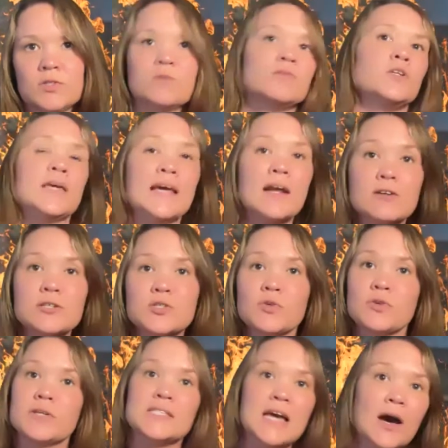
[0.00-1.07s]
our
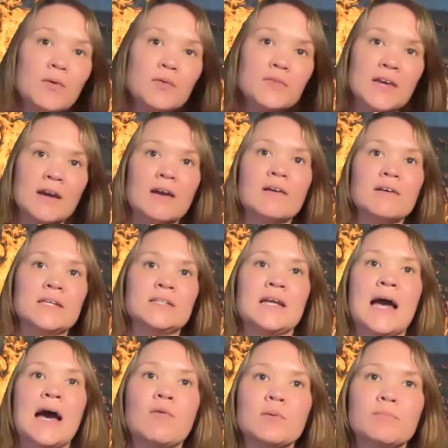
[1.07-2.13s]
stories out there and
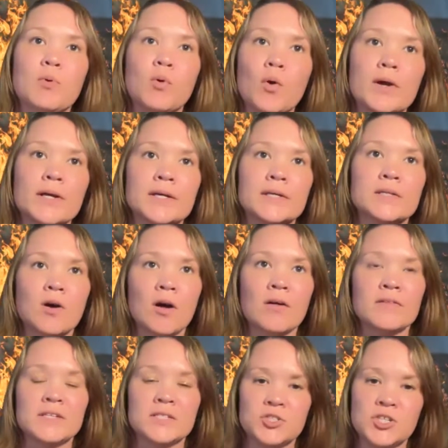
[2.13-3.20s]
how important all
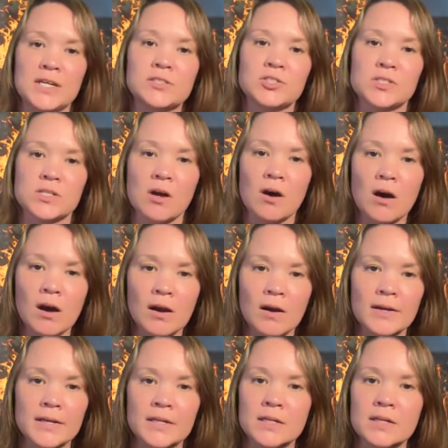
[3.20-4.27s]
these changes are,
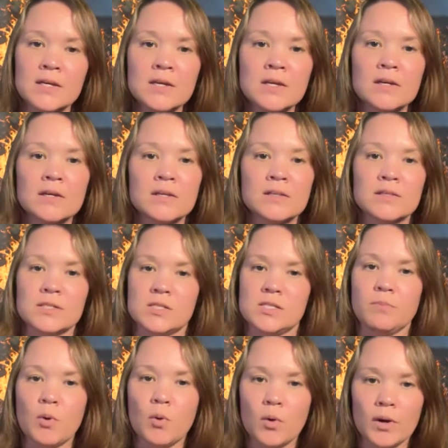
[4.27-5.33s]
and the
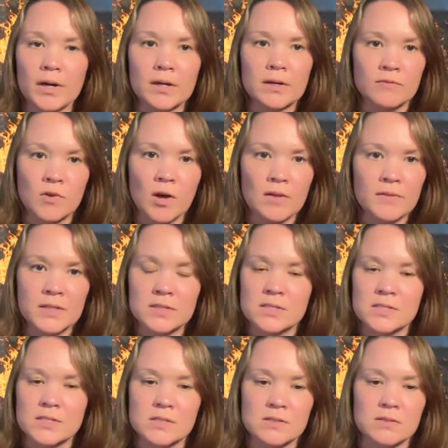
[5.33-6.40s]
support of all
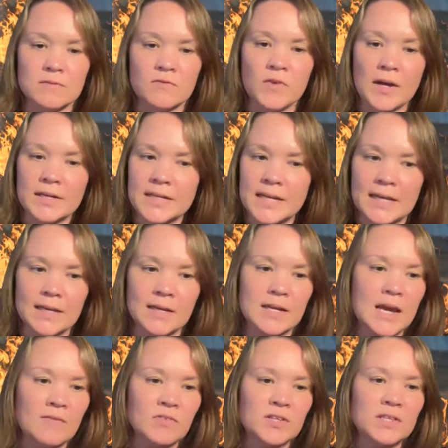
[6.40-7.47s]
this funding and
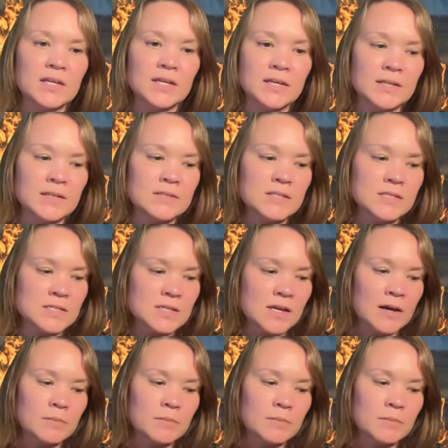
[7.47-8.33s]
everything is,